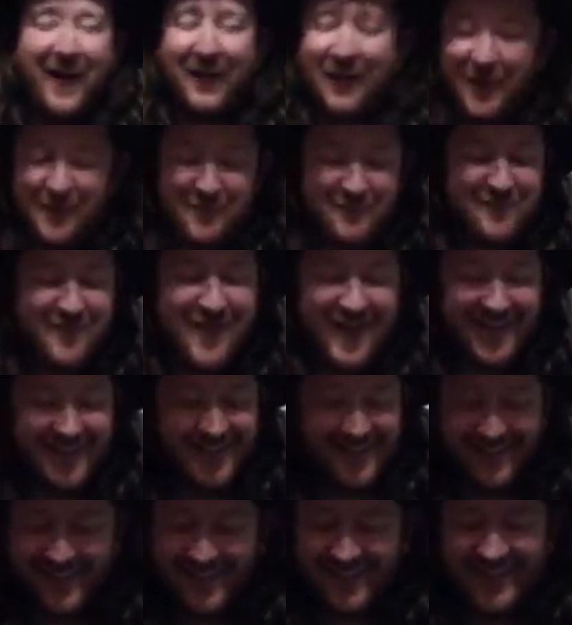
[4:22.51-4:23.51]
You do have
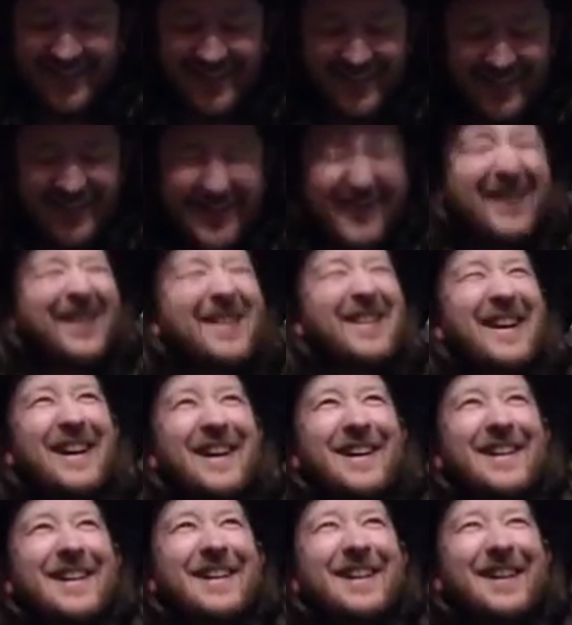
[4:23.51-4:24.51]
some unique and
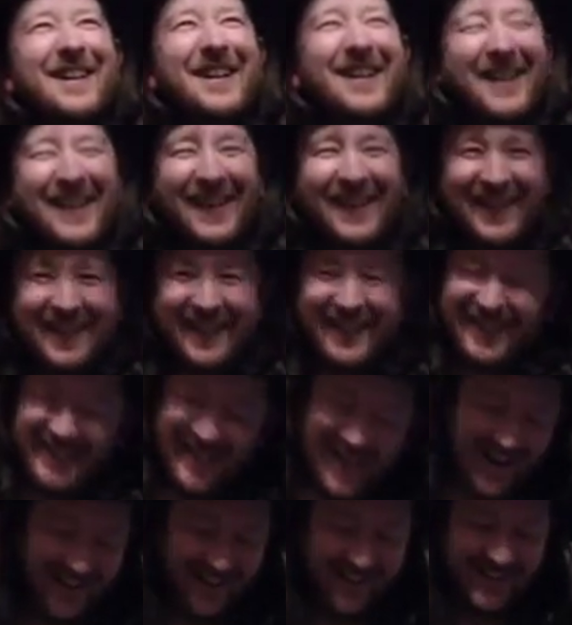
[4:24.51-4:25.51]
special
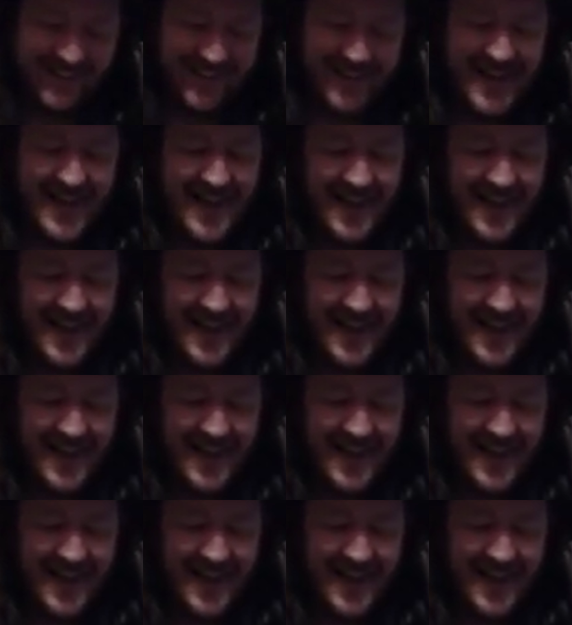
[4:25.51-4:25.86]
deaths. Yes.